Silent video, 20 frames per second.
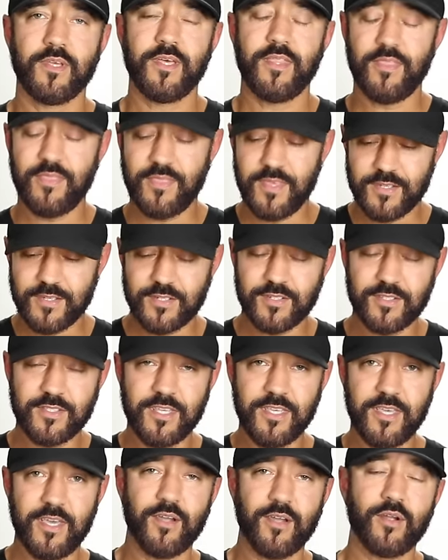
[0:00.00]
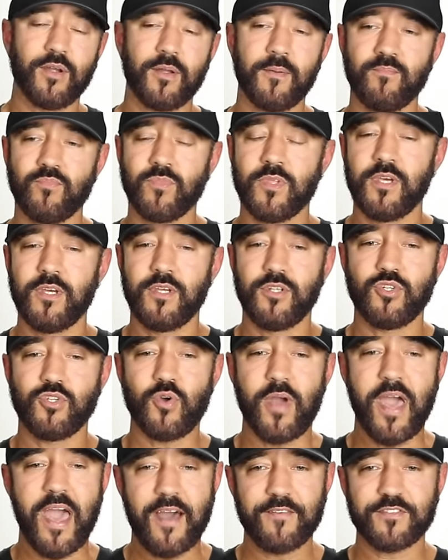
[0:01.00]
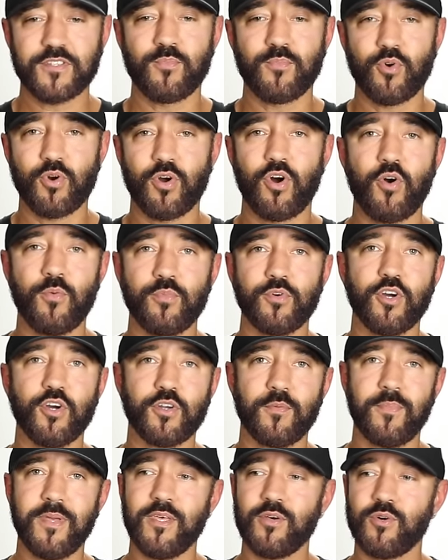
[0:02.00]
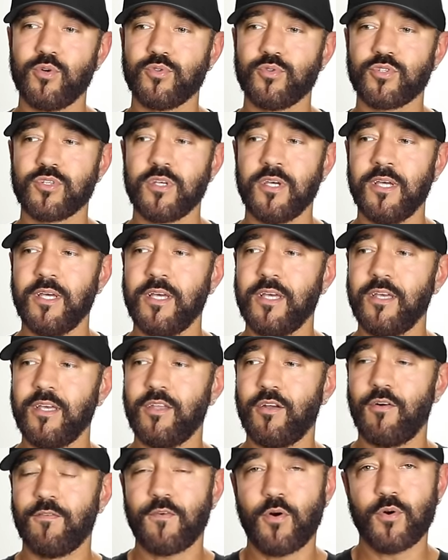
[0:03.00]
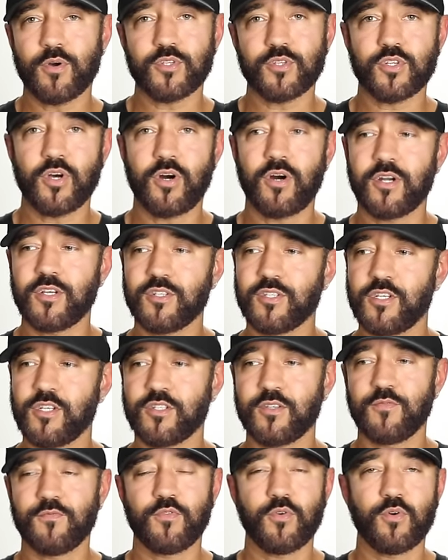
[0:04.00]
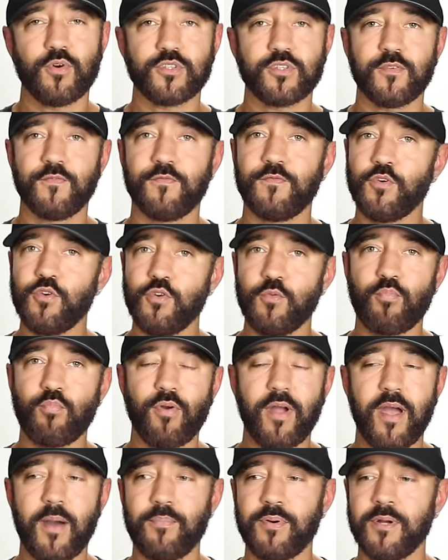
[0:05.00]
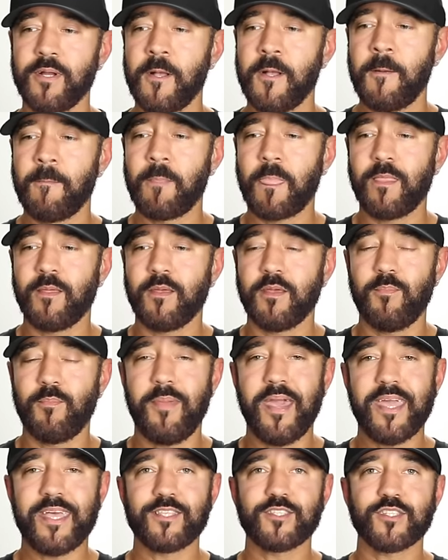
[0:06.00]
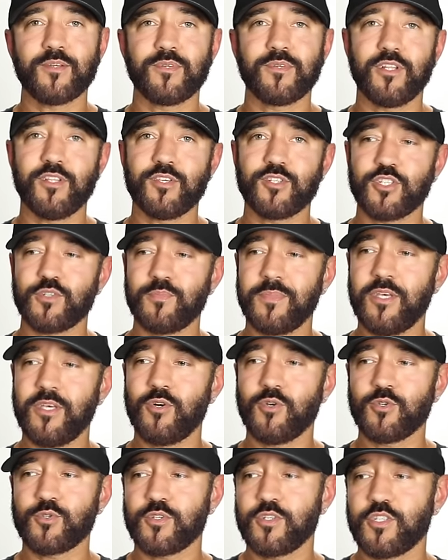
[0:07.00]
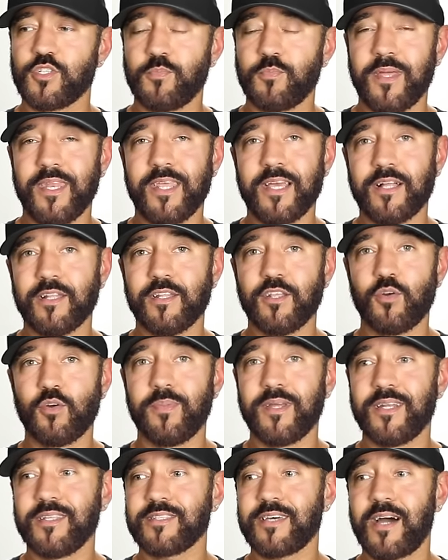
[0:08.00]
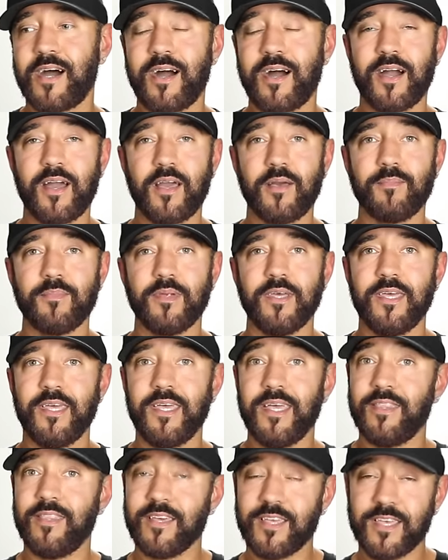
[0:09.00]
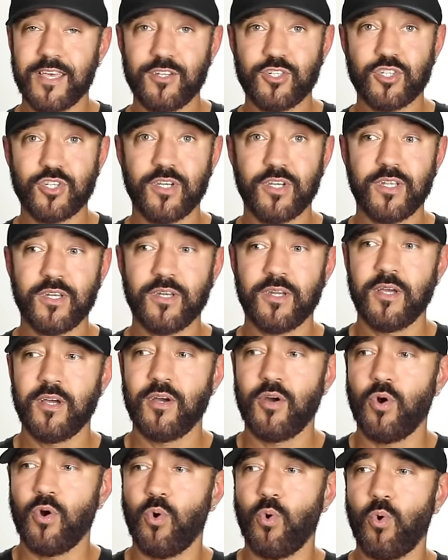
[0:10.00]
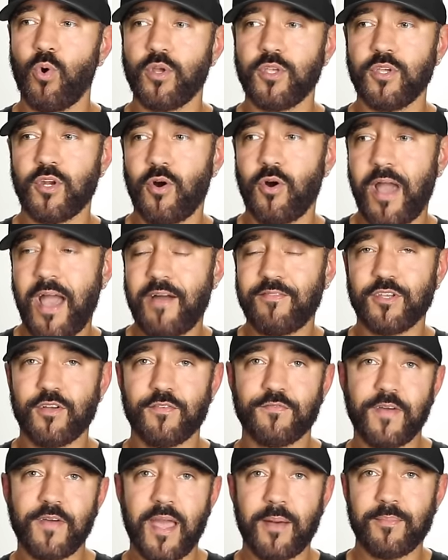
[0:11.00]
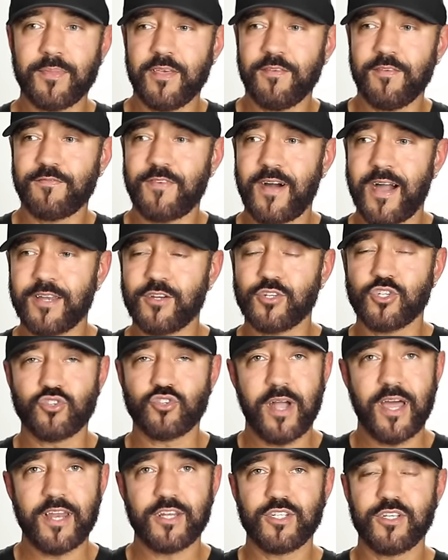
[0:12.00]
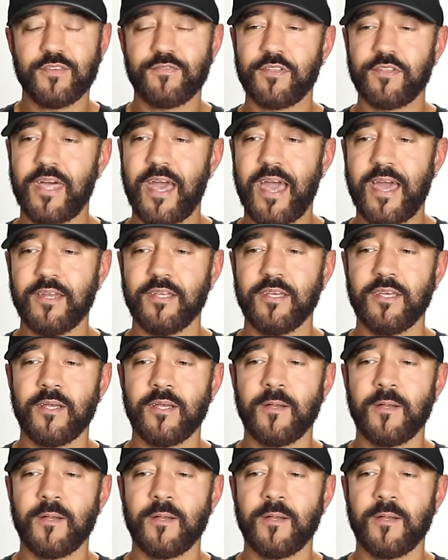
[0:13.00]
This is the year to have some more home cooked meals, you know, focus on a system for some food prep, making some delicious meals, spending a little bit of time in the kitchen or, you know, having your family find a strategy for that